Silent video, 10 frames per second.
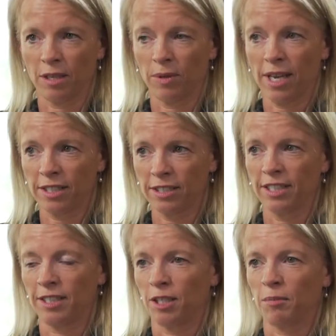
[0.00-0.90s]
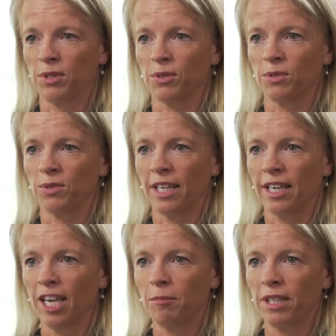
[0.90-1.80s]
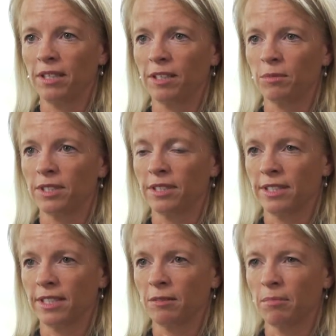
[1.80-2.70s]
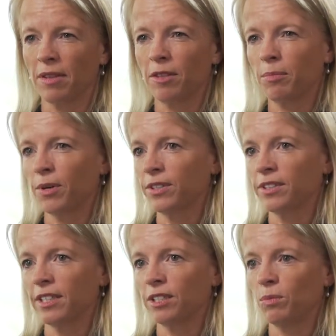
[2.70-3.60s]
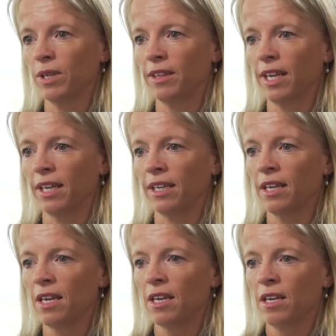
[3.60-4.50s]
They were actually exceptional. They came in, it was a 6-month process where they